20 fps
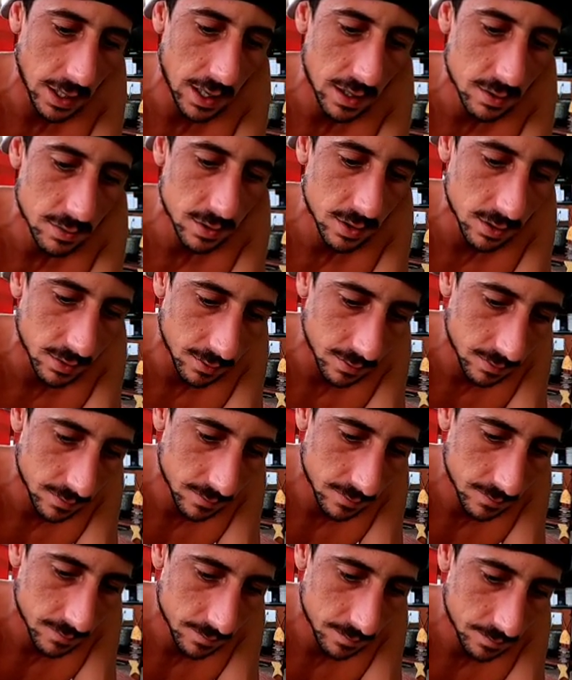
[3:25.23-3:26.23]
eight? I don't know.
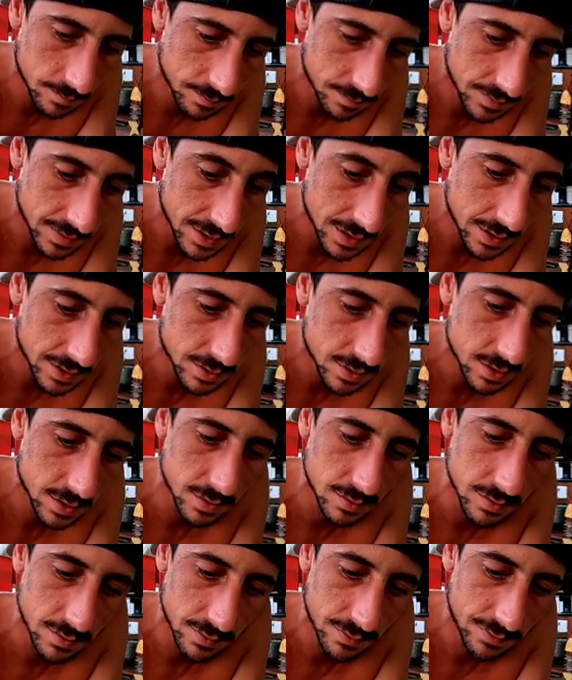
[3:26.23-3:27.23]
I
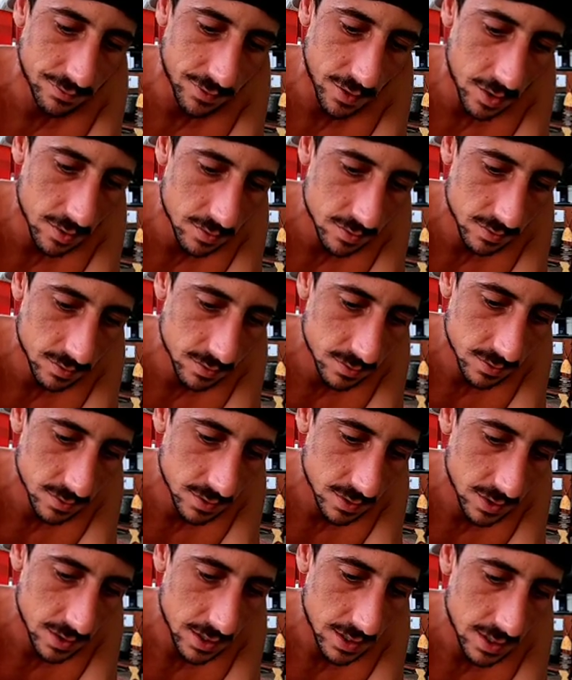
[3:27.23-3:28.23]
don't know. Four.
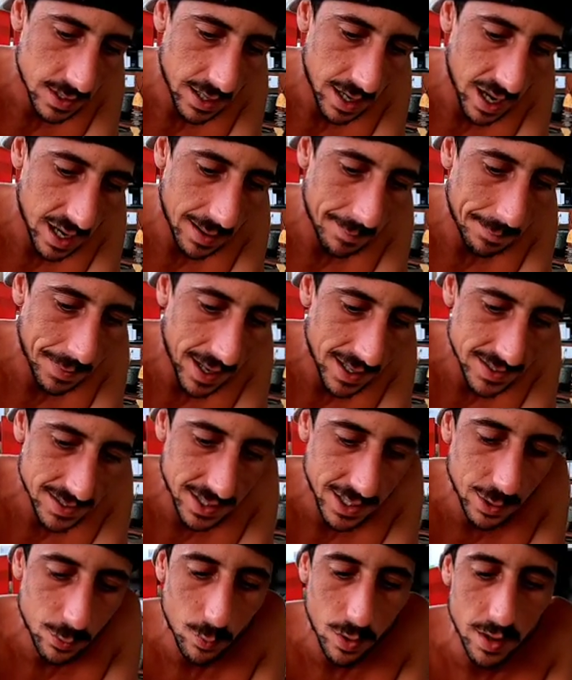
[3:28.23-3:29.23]
And a
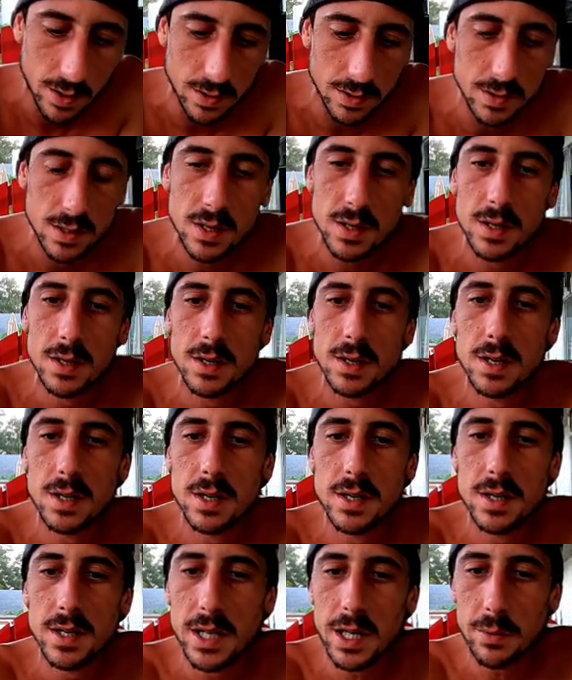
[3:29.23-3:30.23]
pesky one.
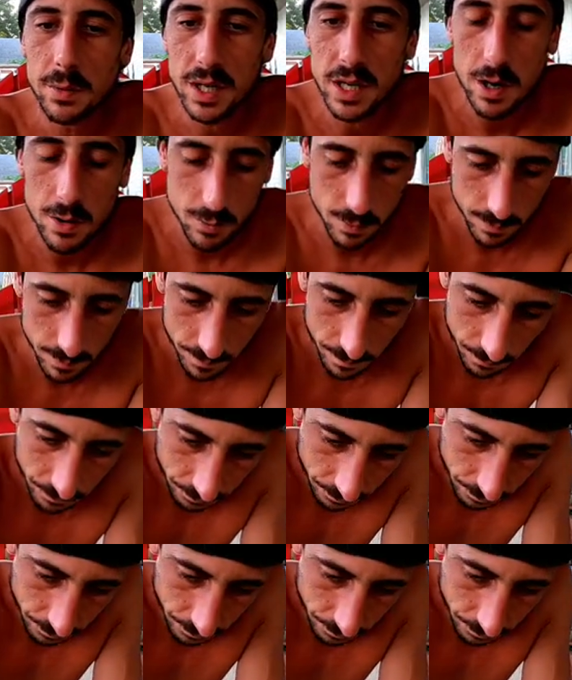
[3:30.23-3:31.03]
Here we go.